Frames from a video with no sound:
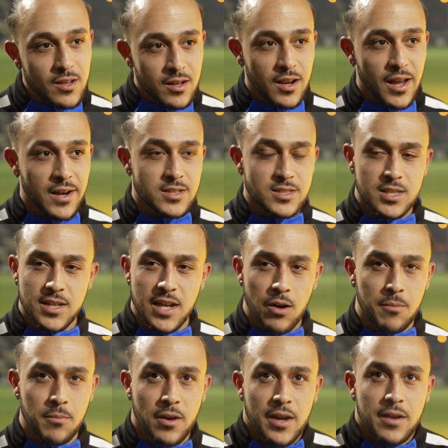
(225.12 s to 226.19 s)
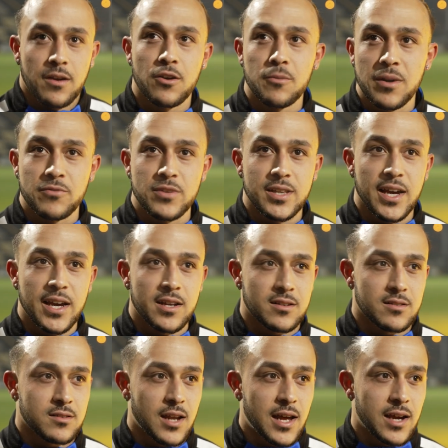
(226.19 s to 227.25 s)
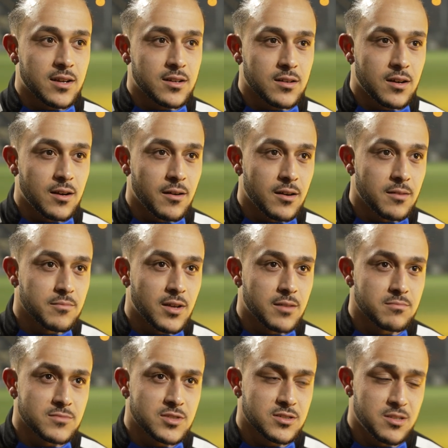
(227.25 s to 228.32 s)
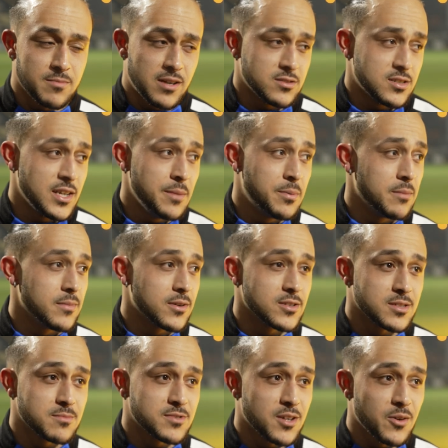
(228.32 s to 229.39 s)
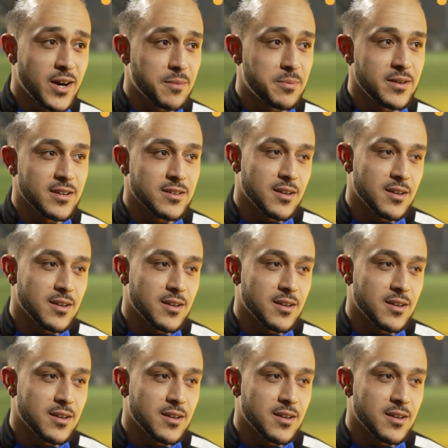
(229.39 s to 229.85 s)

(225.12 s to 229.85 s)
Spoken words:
like I said, now I'm going home every day, and like I'm just about sleeping, because I'm so happy.